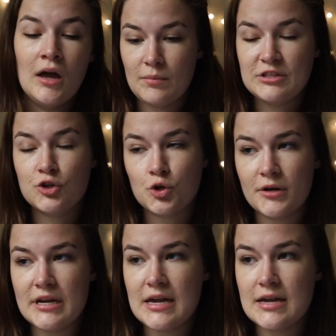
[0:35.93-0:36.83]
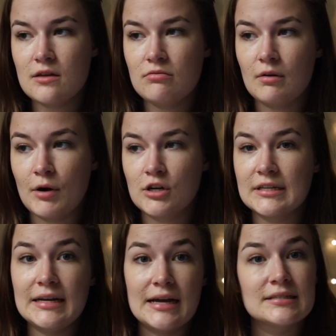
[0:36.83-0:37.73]
It's treating the
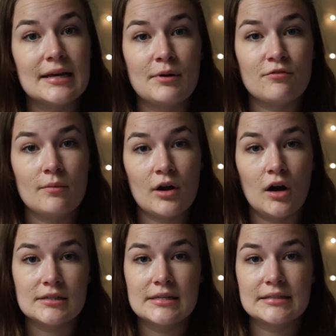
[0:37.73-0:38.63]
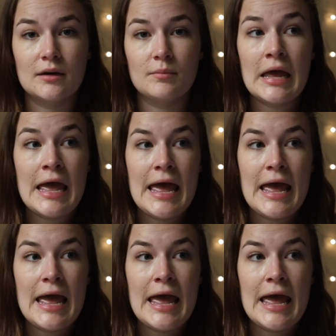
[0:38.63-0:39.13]
person as separate from their autism